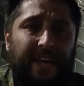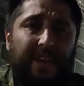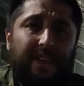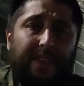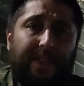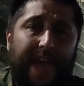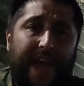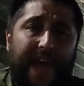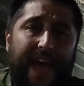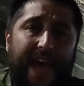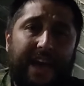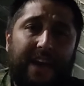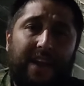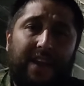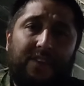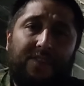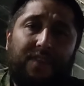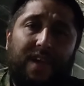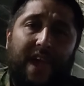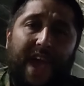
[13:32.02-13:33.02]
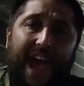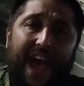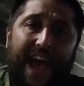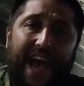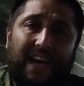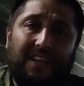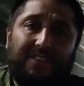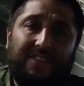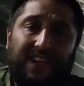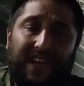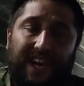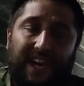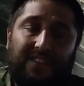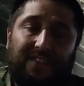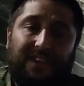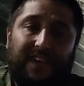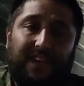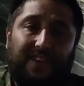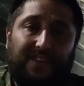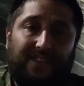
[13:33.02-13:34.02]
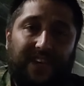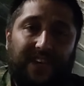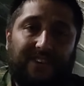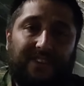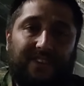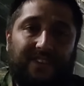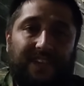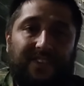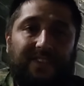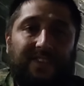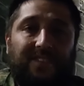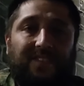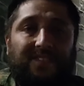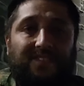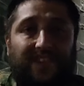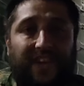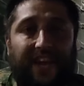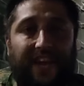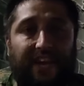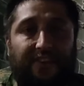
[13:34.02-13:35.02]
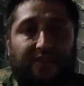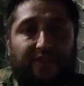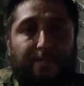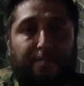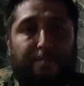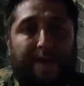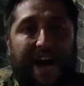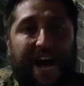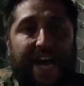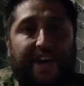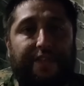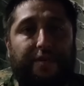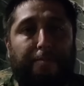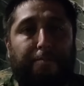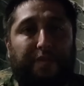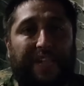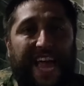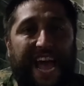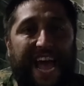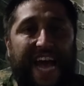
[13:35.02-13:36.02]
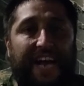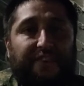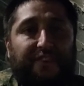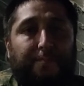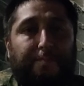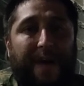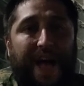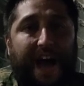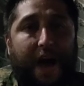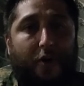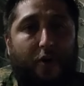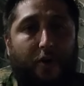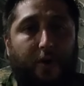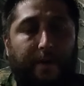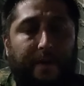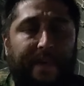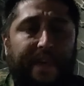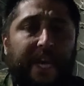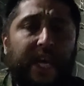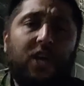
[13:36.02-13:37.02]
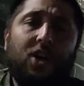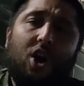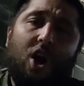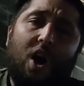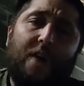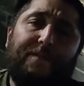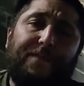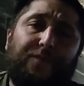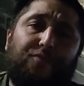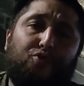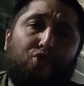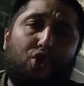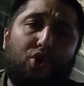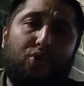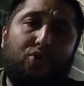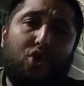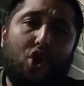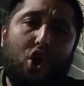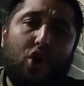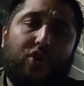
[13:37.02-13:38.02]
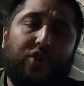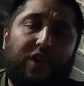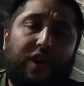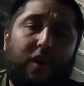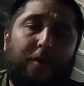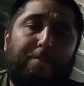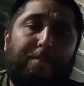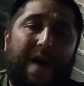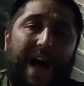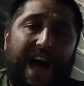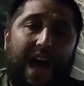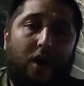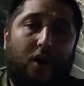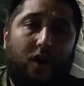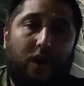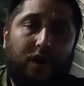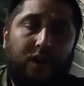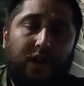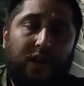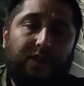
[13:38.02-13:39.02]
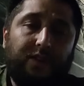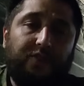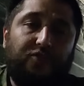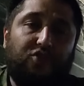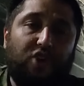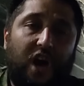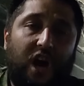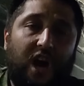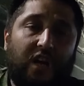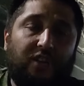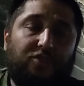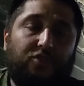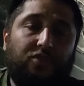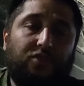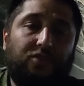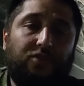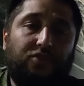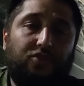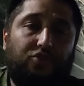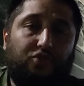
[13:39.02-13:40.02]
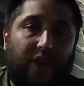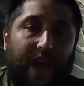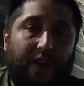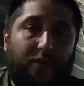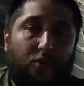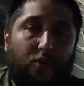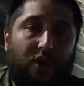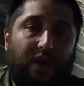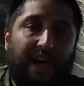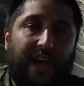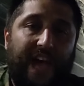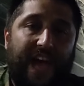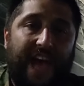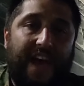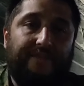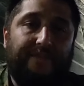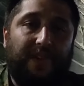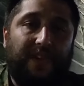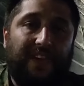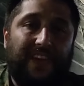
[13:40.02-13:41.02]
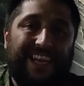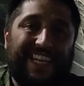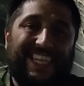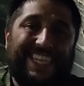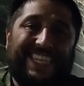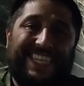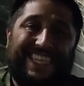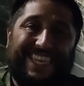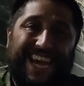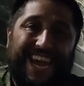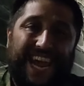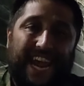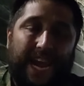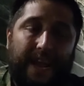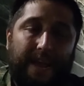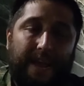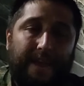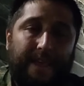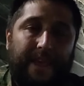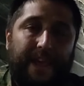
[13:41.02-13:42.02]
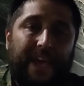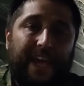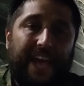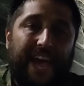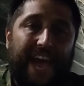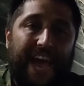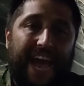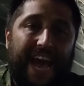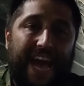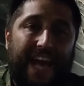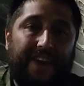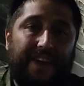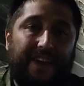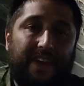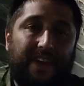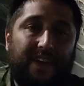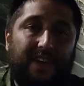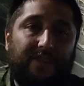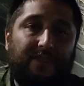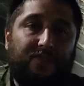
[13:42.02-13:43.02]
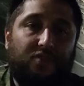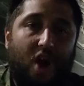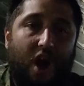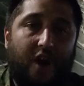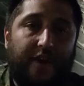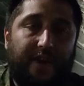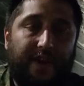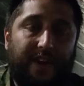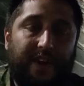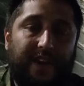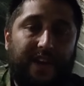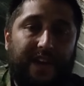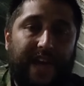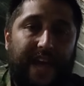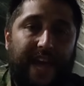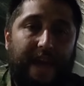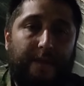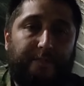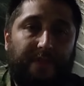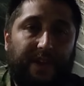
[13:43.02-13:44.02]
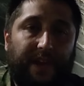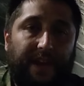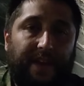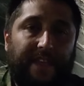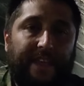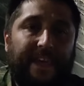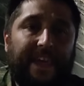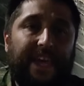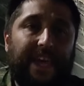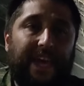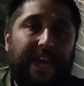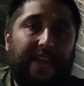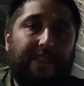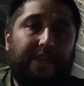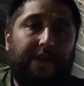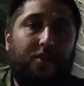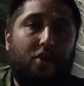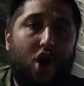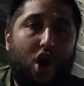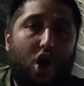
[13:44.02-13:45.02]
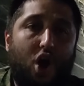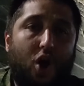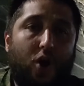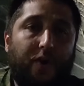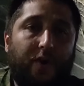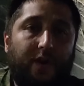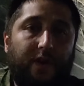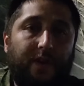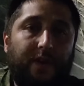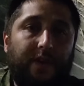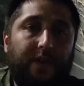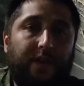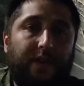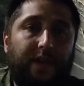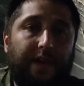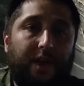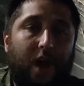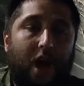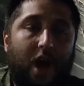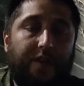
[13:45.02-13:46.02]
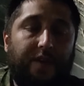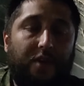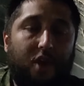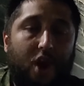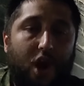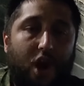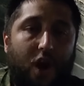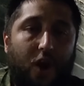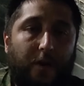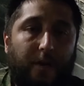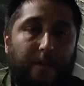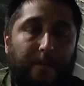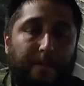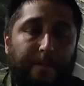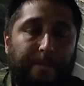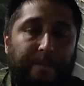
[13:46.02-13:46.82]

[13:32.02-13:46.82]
That has its existence ceased by the blast power of the true nuclear power the Judge General Advocate D had started enabling in the known and unknown